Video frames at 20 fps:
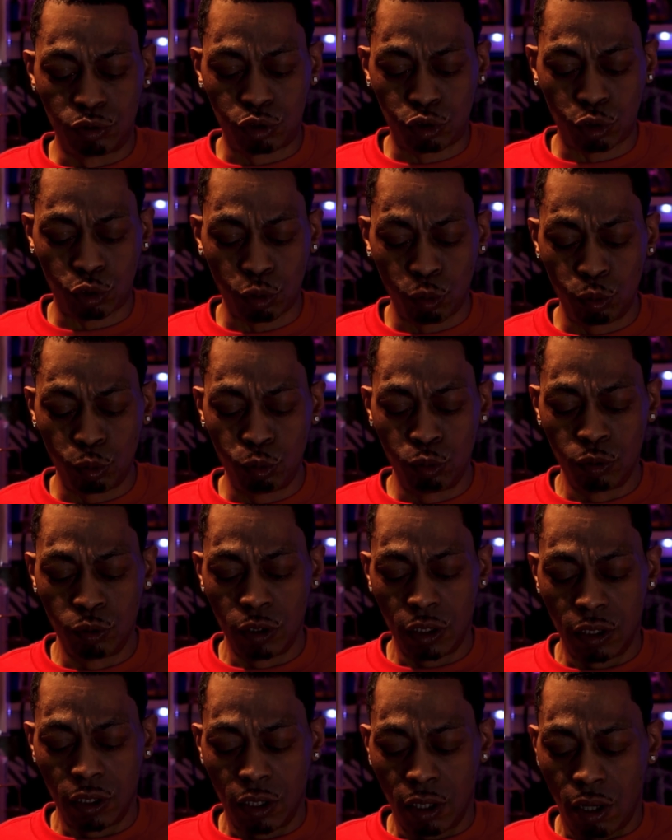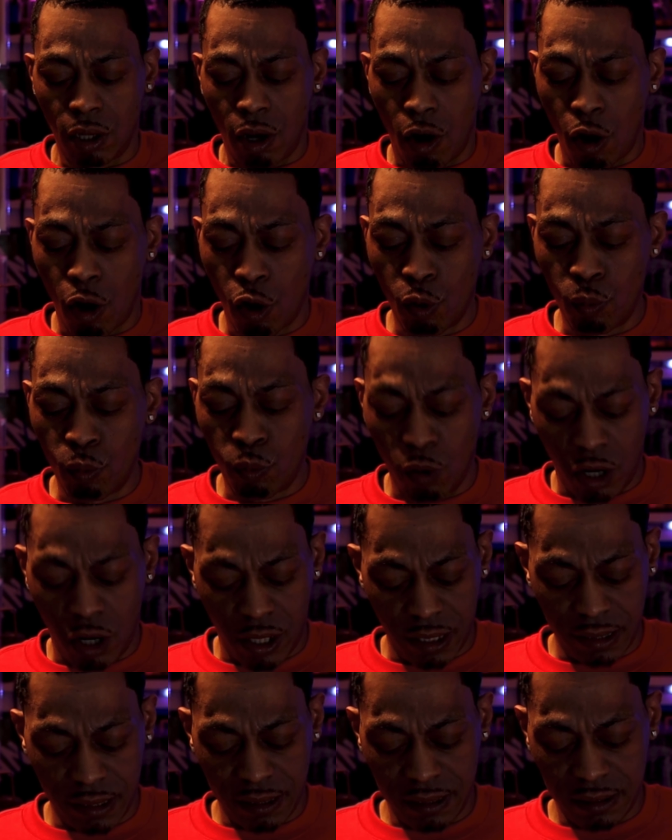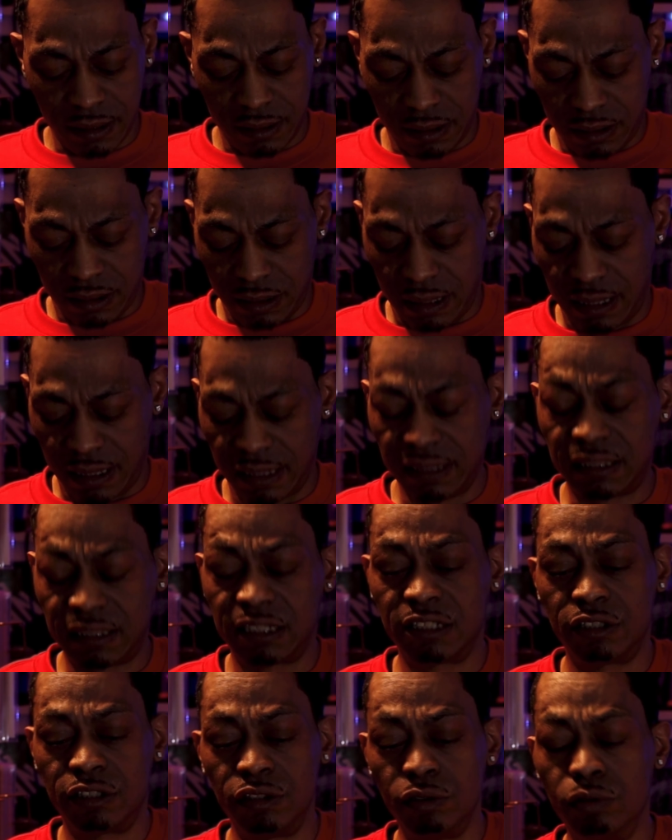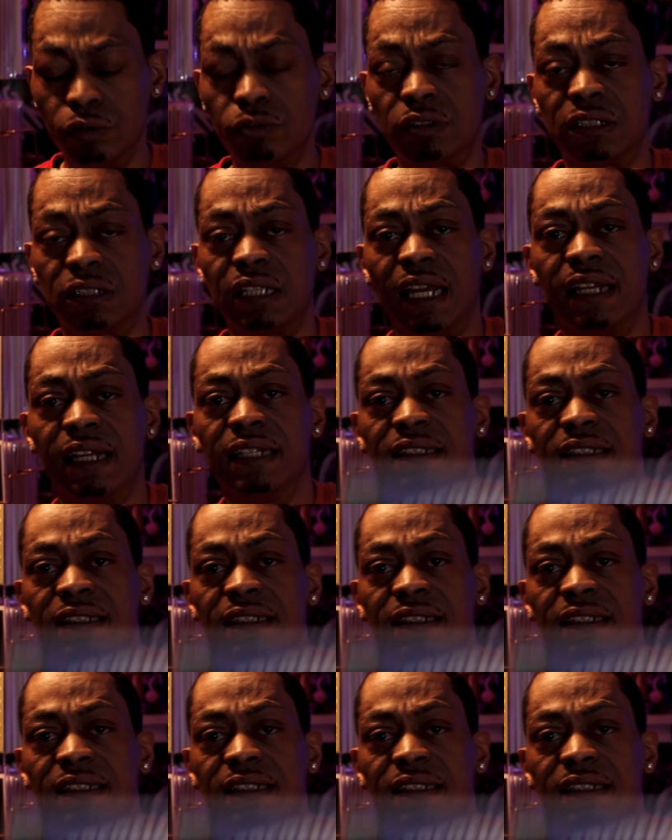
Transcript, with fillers: 201. And this is newsstand.